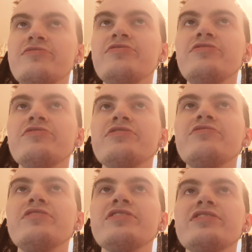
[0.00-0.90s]

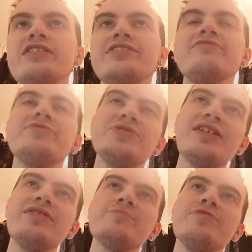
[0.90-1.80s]
like, I don't
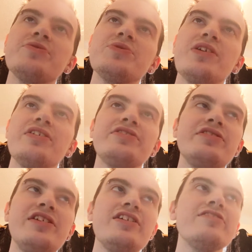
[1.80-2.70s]
understand this person's
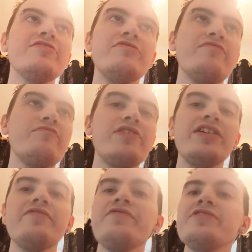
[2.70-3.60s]
idea of
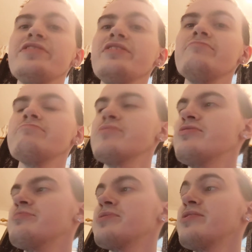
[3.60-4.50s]
way of thinking, you
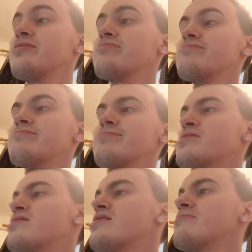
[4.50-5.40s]
know what I'm saying?
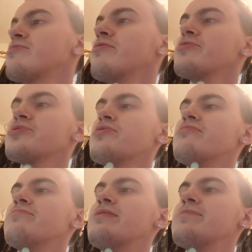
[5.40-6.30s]
But there are
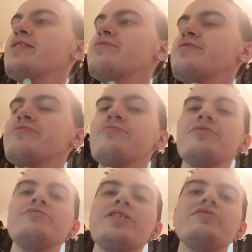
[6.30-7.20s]
certain people out there in the
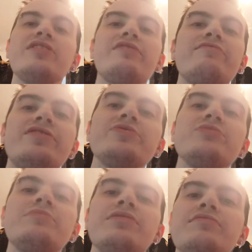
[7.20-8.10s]
world that you can relate
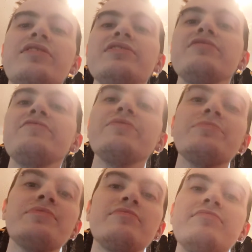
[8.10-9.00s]
to, but like,
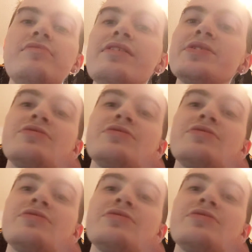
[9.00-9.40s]
there's